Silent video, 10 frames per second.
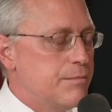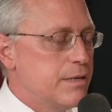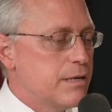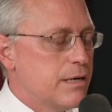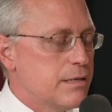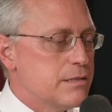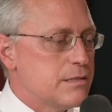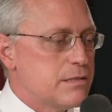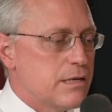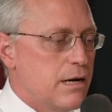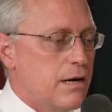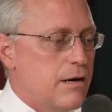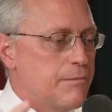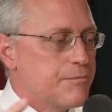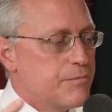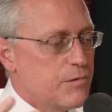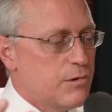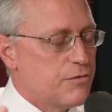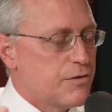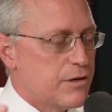Because,
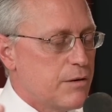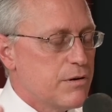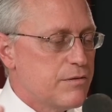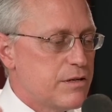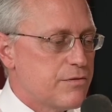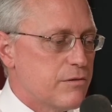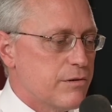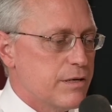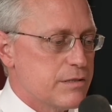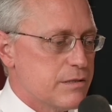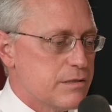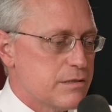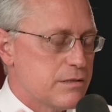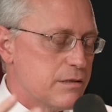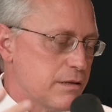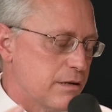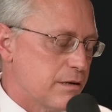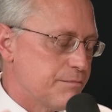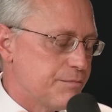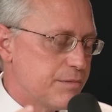well, for a number of different reasons,
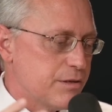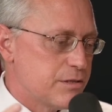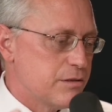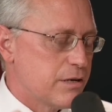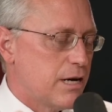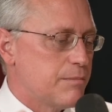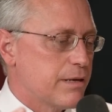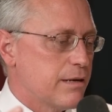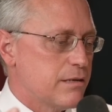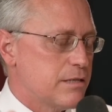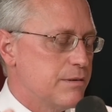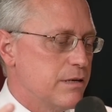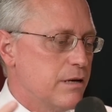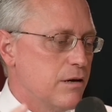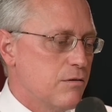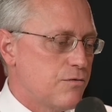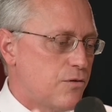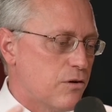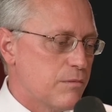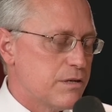they're too complicated to be
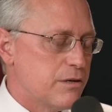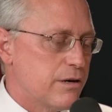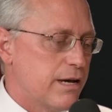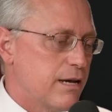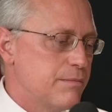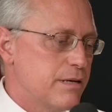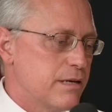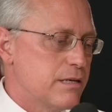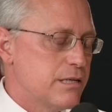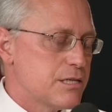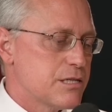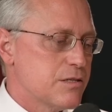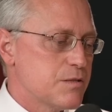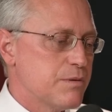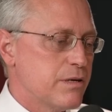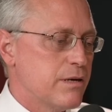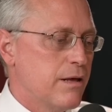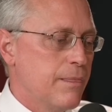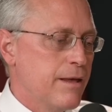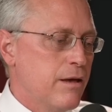formed under ambient conditions, but
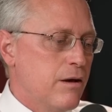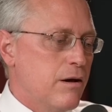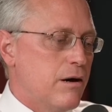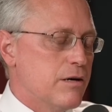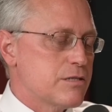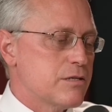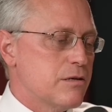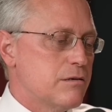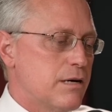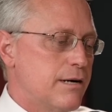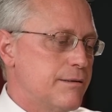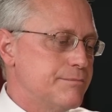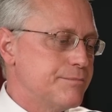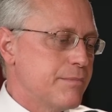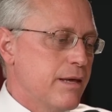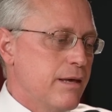also